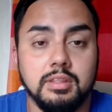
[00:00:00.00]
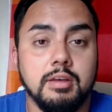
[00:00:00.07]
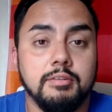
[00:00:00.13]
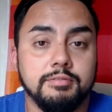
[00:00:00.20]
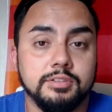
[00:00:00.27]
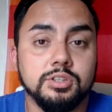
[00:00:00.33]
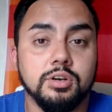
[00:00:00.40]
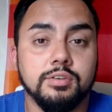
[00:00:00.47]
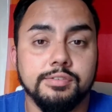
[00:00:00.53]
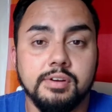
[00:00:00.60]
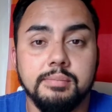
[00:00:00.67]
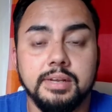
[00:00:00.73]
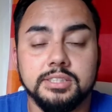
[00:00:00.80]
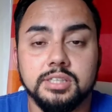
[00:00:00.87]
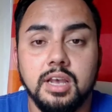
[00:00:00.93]
the
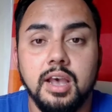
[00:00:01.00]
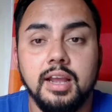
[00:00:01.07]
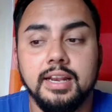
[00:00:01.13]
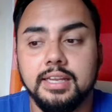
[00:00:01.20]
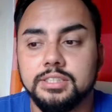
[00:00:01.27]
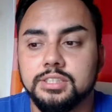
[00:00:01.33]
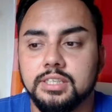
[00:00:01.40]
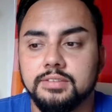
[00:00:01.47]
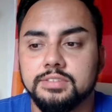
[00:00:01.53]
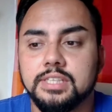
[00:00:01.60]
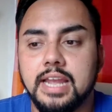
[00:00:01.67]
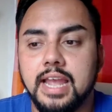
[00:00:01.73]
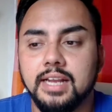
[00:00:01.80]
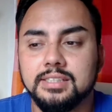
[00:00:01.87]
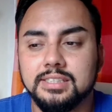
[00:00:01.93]
photographer I mentioned earlier should have
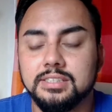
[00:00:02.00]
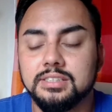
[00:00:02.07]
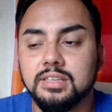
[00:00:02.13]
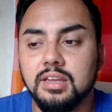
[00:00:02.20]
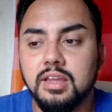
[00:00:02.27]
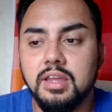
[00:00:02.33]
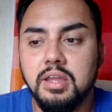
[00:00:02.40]
checked, is